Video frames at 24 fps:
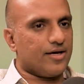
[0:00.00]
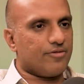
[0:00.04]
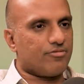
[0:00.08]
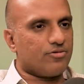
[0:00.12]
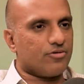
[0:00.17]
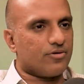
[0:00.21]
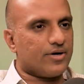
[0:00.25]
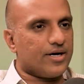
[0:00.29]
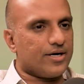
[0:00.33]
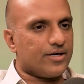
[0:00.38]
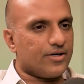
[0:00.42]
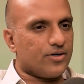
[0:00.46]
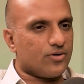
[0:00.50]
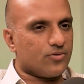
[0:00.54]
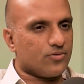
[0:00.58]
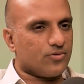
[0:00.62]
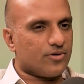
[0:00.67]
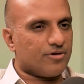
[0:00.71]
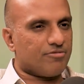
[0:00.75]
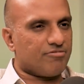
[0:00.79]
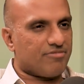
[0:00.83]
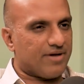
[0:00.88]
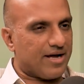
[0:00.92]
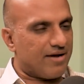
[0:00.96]
If you get
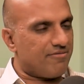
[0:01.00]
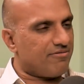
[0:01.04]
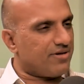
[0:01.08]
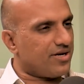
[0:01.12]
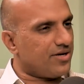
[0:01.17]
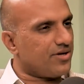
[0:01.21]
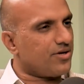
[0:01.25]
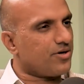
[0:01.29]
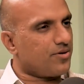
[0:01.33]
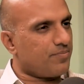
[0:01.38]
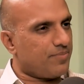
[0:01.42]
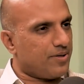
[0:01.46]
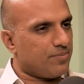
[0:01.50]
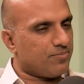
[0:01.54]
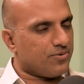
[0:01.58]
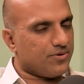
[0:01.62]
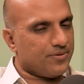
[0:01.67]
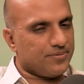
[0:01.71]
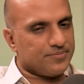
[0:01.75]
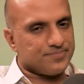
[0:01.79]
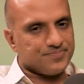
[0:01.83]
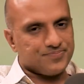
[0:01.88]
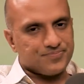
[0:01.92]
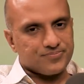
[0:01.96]
into a 5-10 year
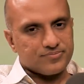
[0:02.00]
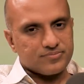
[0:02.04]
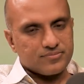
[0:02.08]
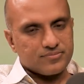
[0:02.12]
paper,